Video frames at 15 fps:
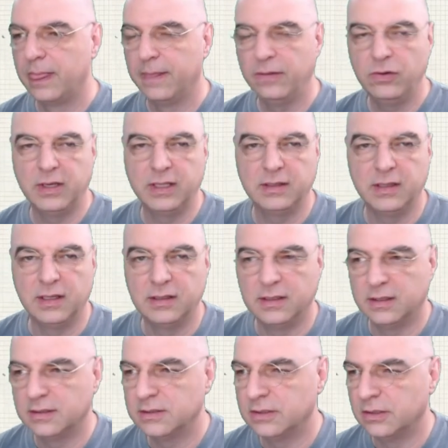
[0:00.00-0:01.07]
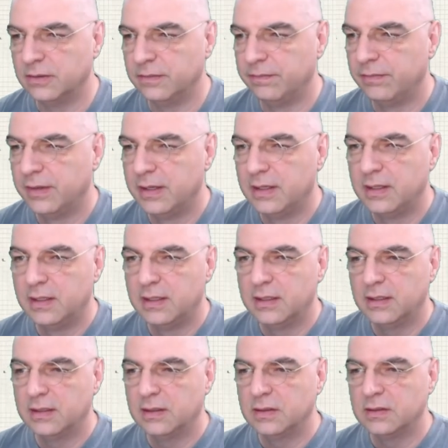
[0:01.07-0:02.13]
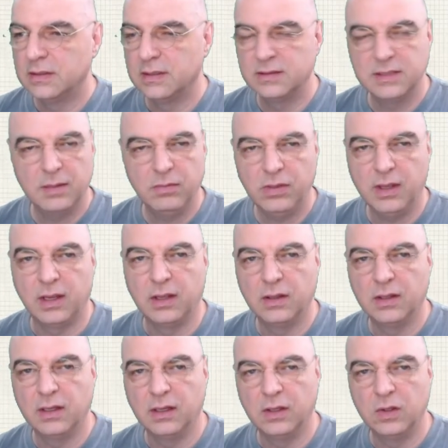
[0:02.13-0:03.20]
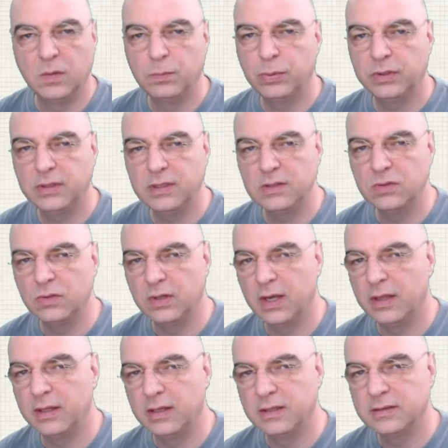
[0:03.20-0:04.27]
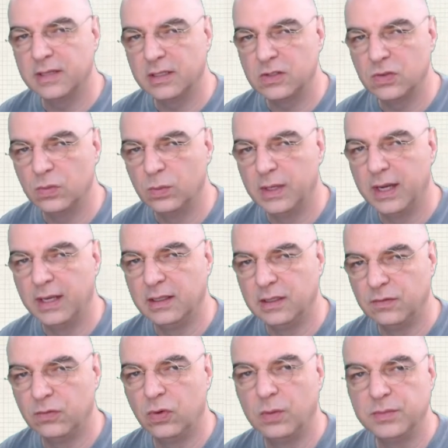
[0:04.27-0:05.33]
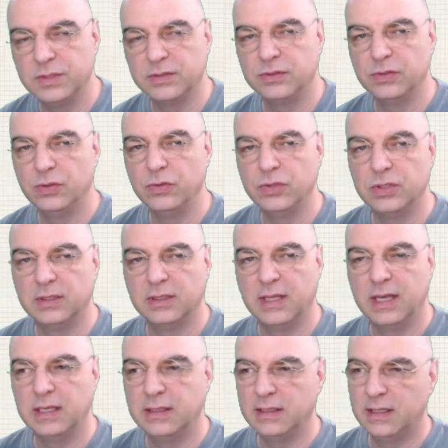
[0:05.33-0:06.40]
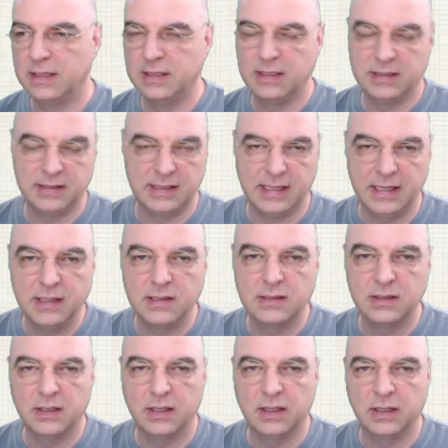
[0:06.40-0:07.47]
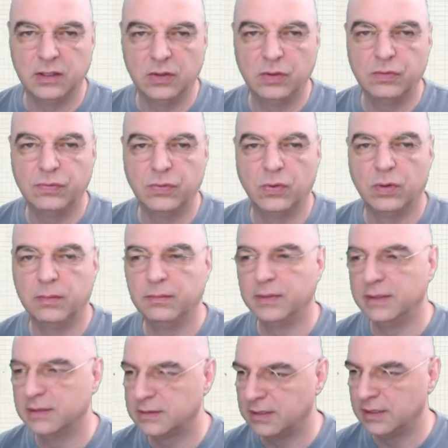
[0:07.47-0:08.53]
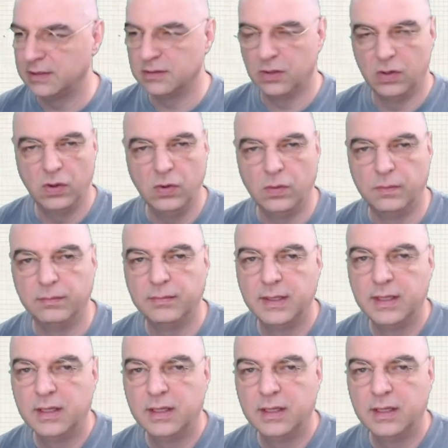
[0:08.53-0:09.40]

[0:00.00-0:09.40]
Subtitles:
You get the idea. So it's same thing. You put these together in such a way that it forms a solution, and at the end, you'll form, in this case, a home.